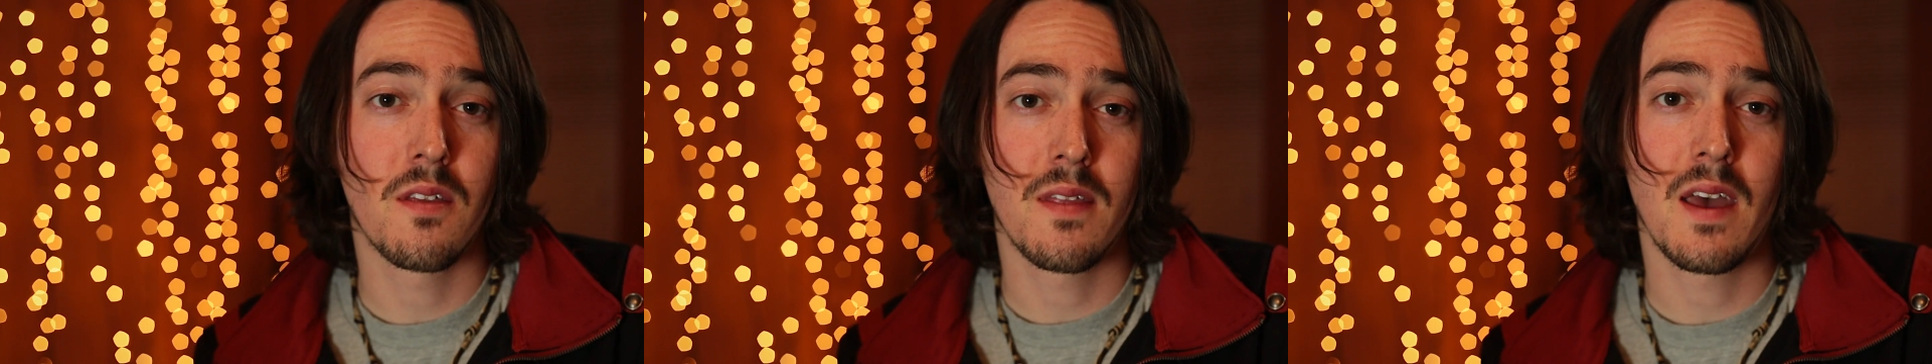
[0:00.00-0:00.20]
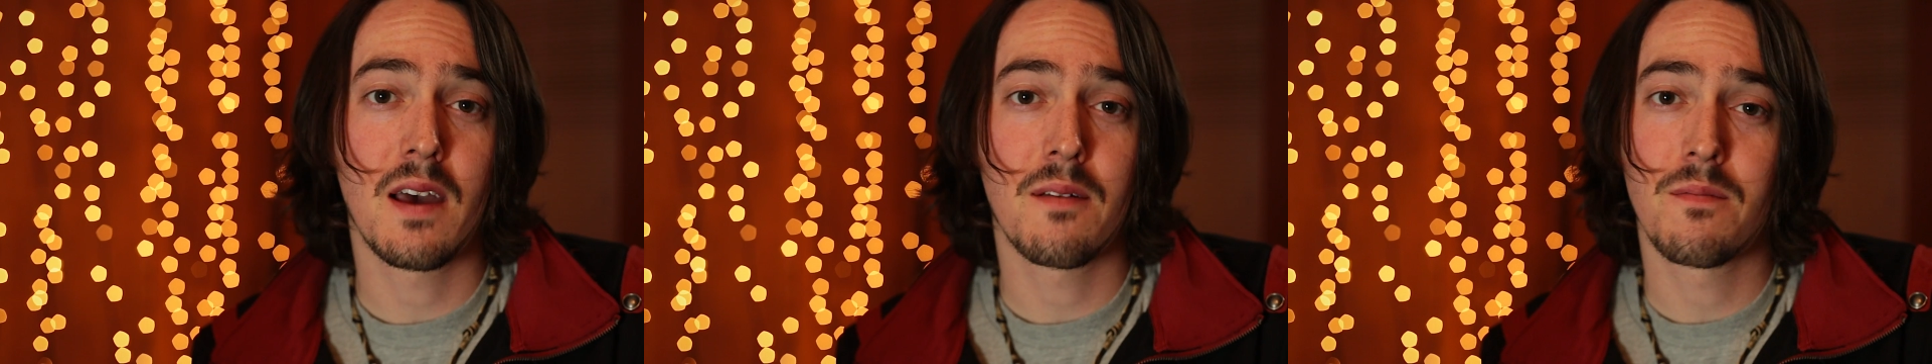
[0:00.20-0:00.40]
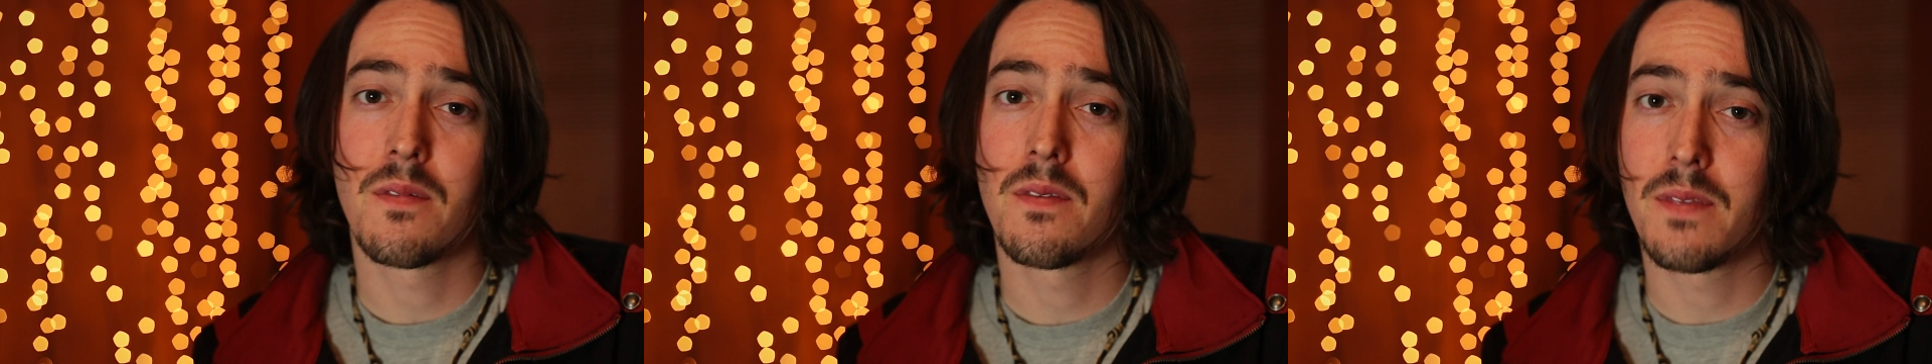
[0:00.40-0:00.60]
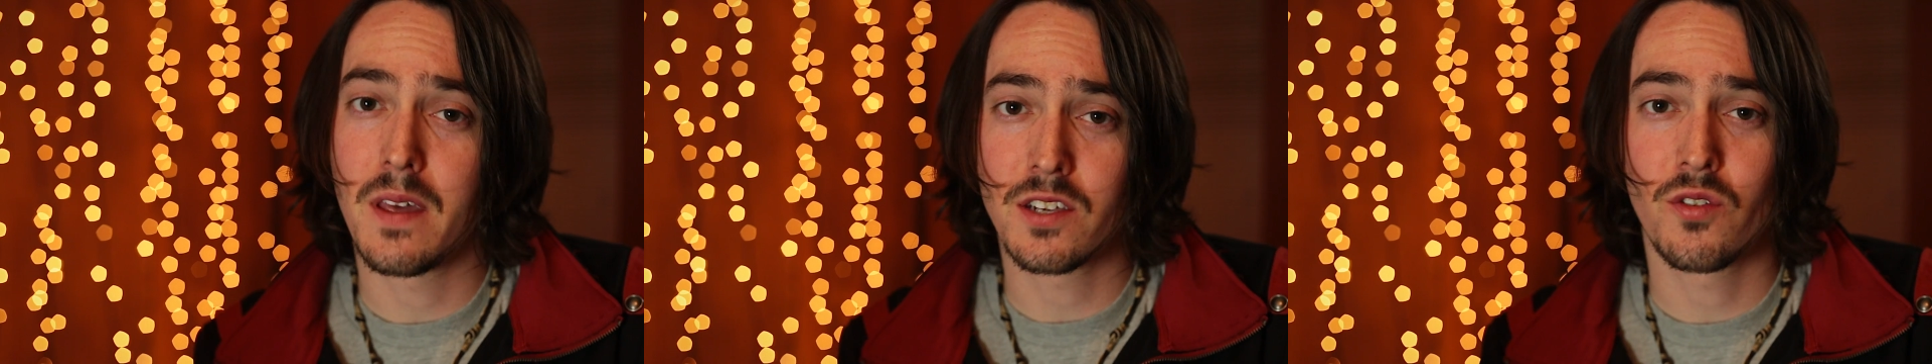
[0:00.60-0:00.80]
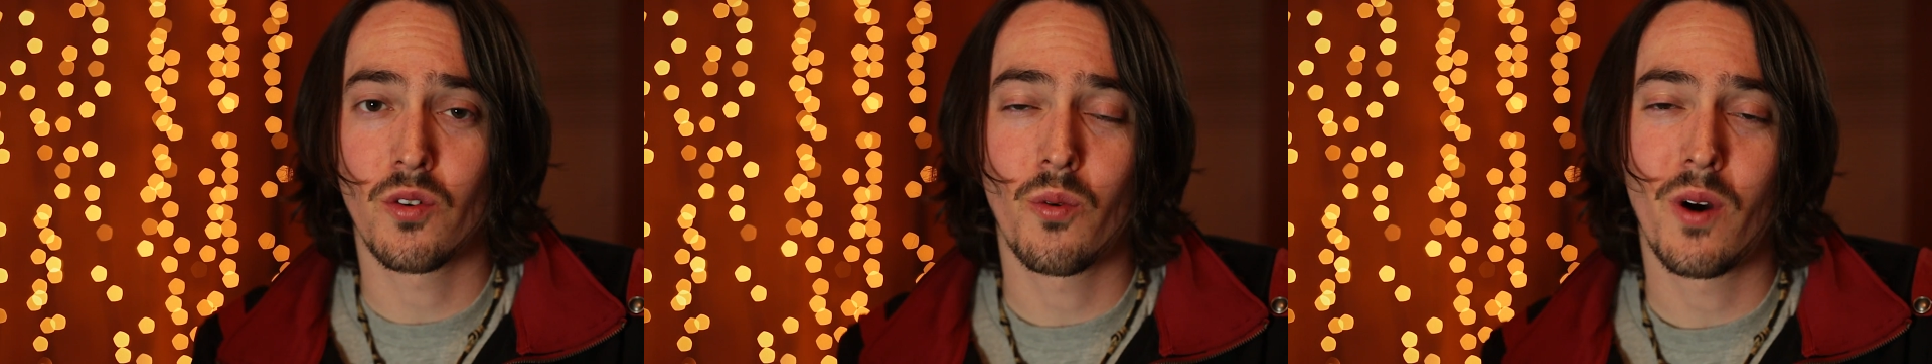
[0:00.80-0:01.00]
than that,
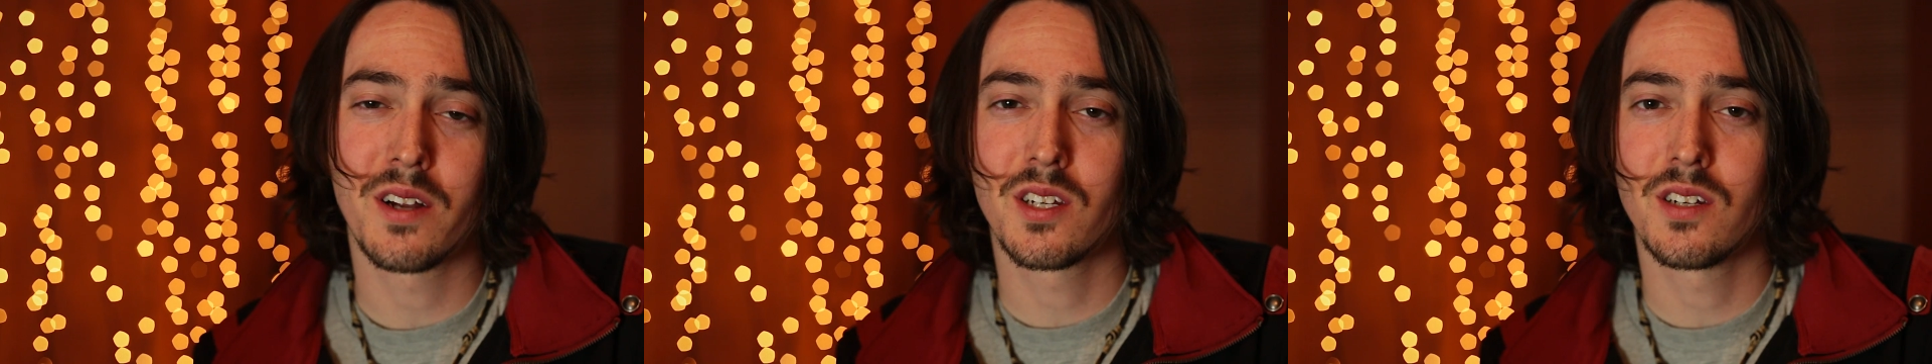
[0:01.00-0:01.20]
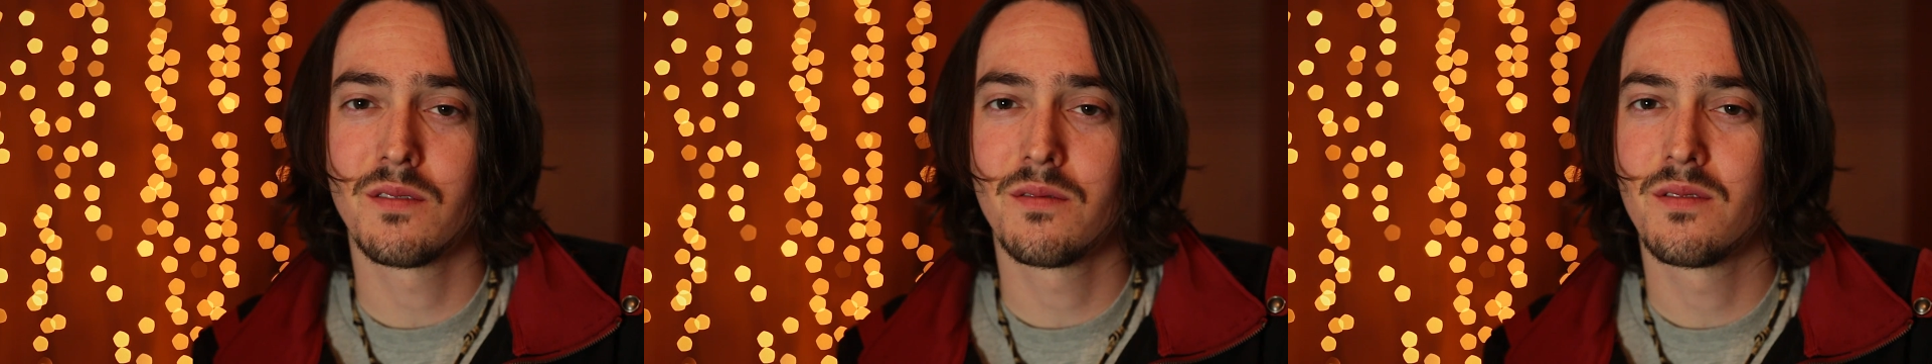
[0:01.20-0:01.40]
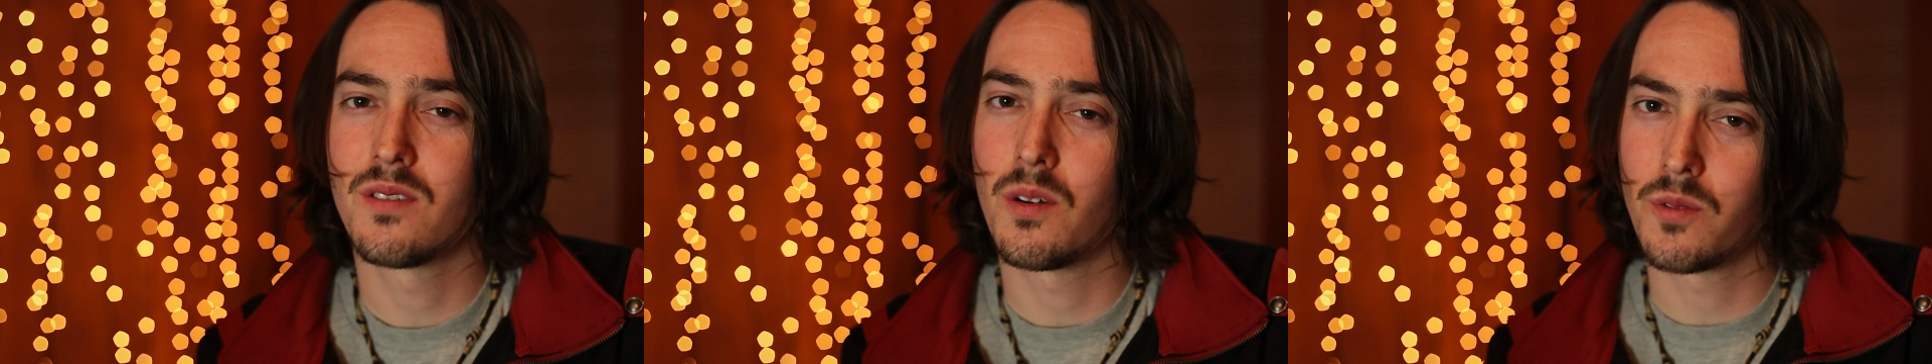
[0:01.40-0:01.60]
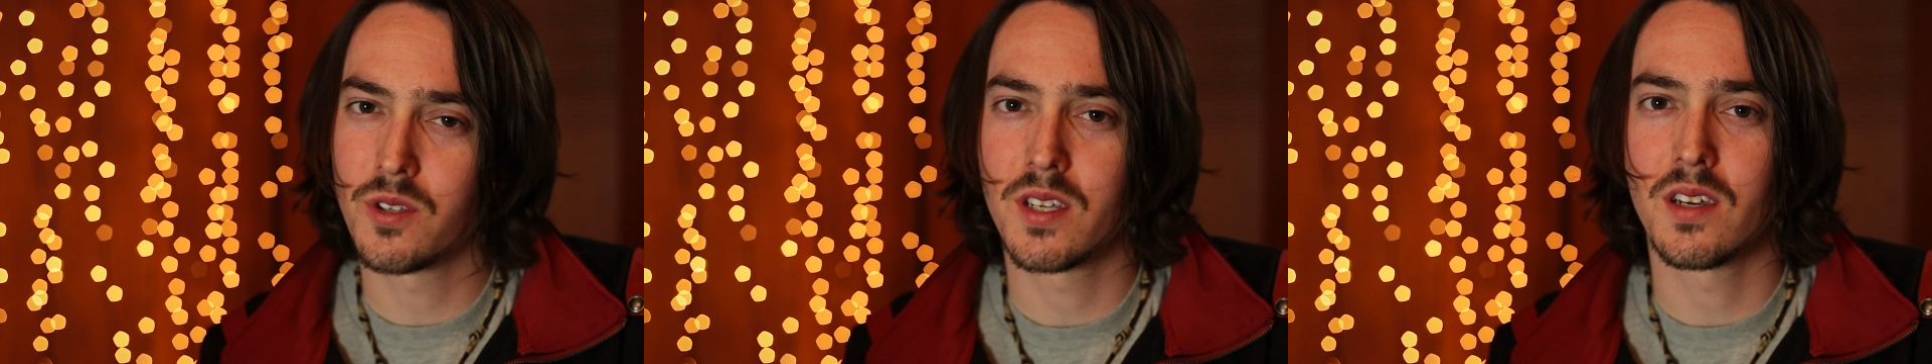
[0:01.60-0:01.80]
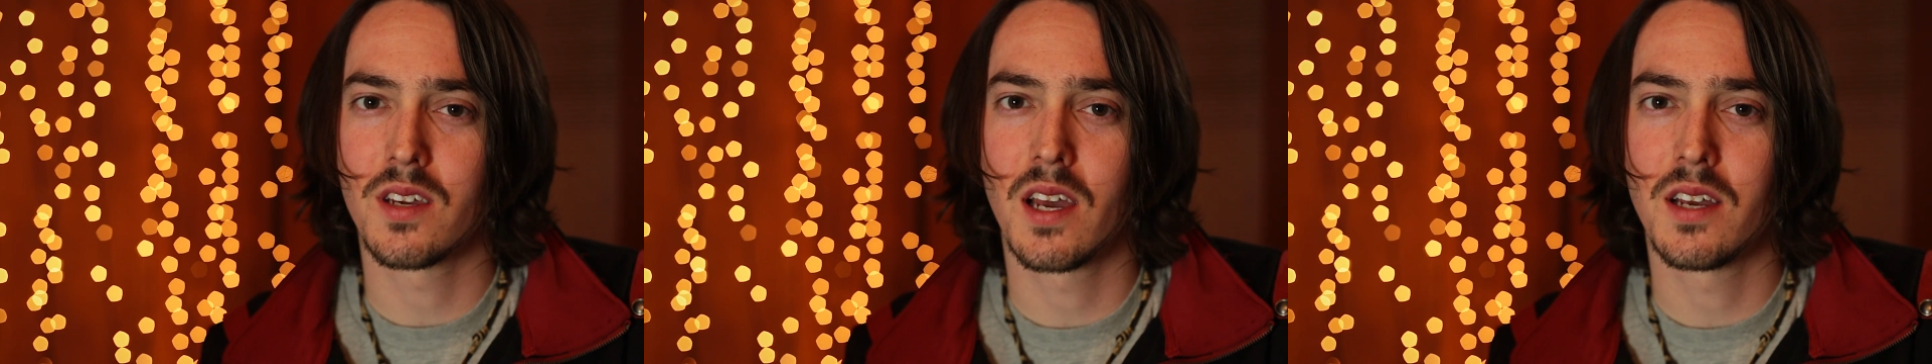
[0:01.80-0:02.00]
thanks for watching, and we'll
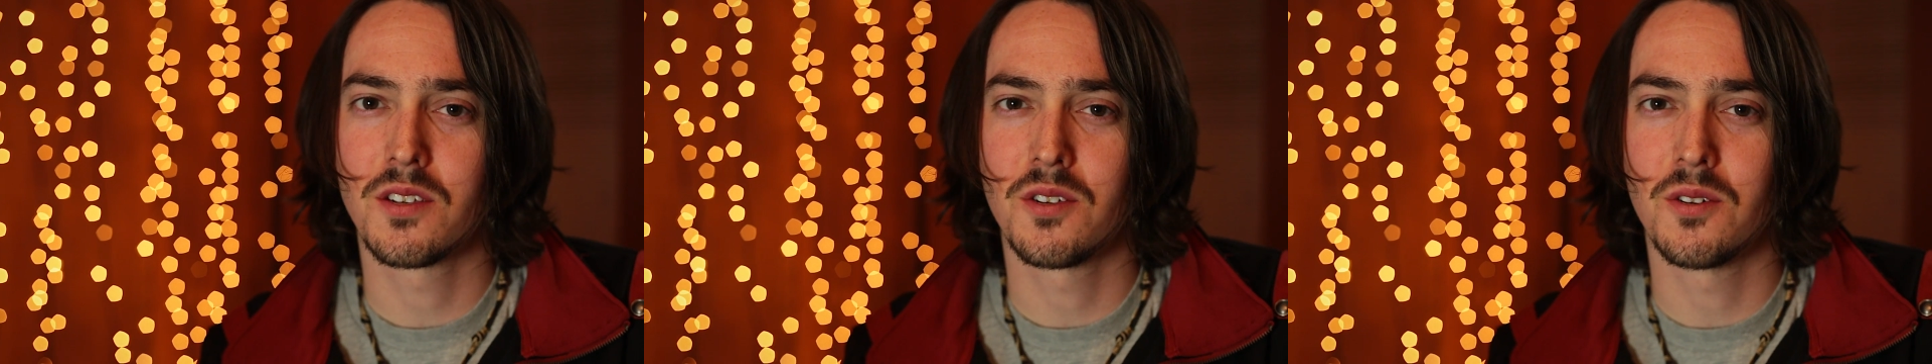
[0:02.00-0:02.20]
see you guys